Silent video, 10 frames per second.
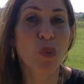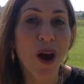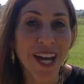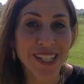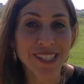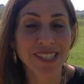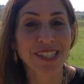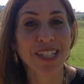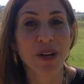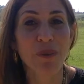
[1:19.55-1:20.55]
twice
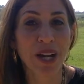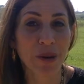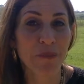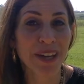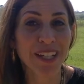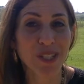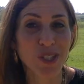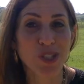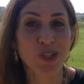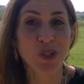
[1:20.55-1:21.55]
the recommended
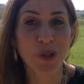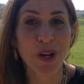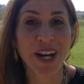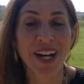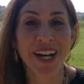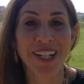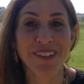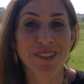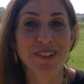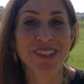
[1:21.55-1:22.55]
sugar uh,
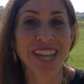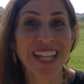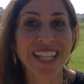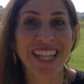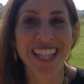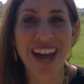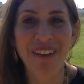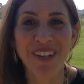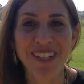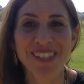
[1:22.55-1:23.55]
daily
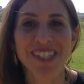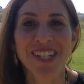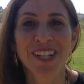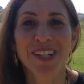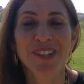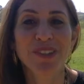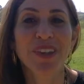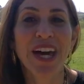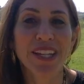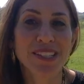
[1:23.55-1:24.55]
allowance. So
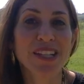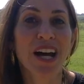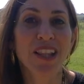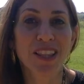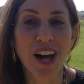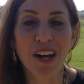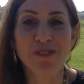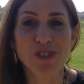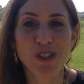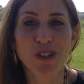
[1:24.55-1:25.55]
that is a lot
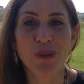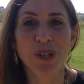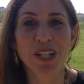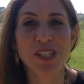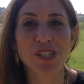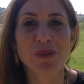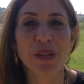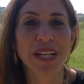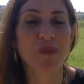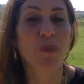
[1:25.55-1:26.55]
of sugar we're
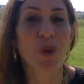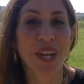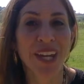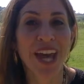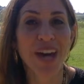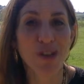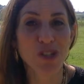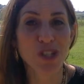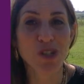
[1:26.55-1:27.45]
consuming in one energy